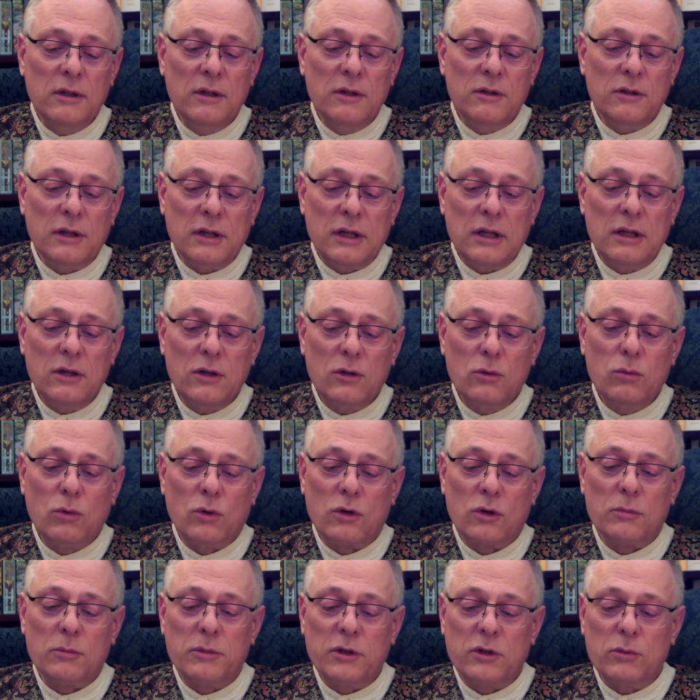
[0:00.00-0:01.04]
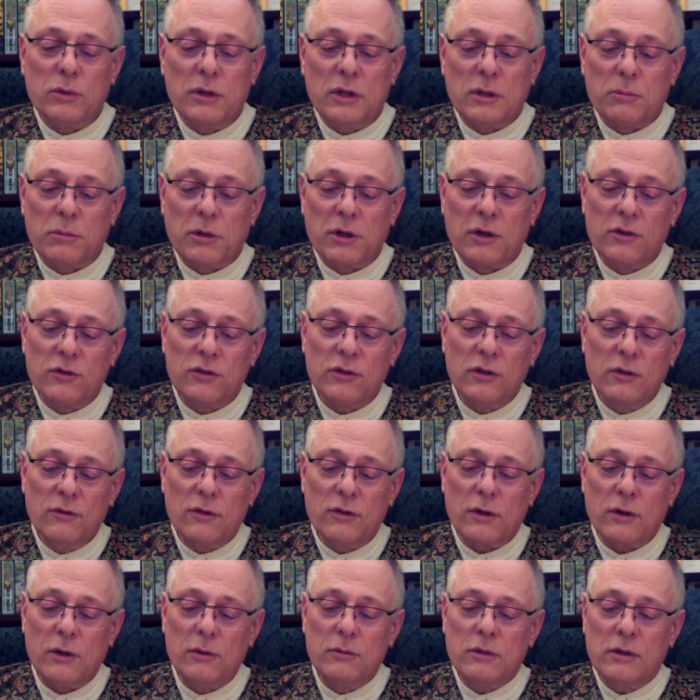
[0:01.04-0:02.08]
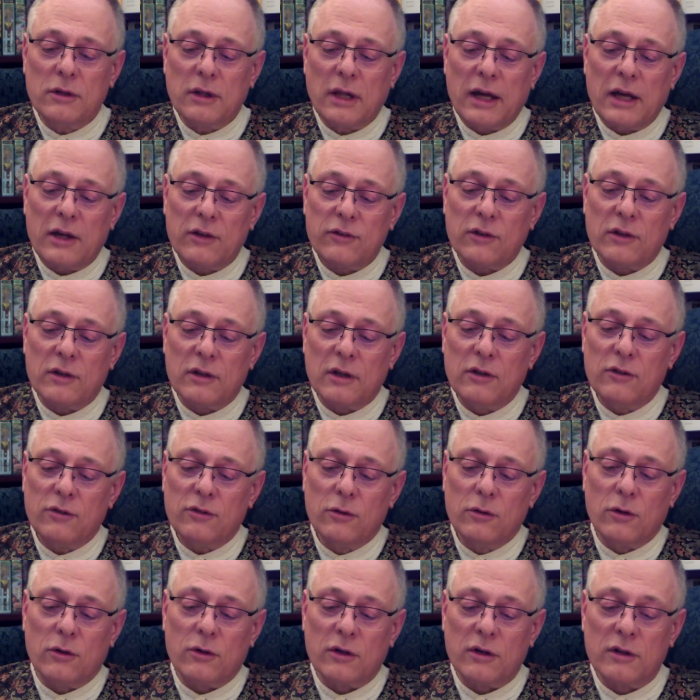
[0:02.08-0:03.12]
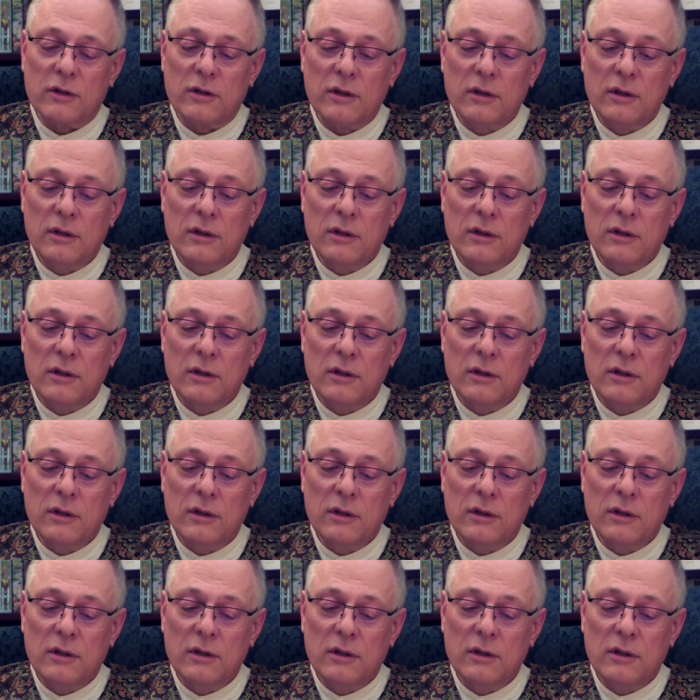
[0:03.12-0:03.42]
that in a quarrel between a person of their own class and his lord,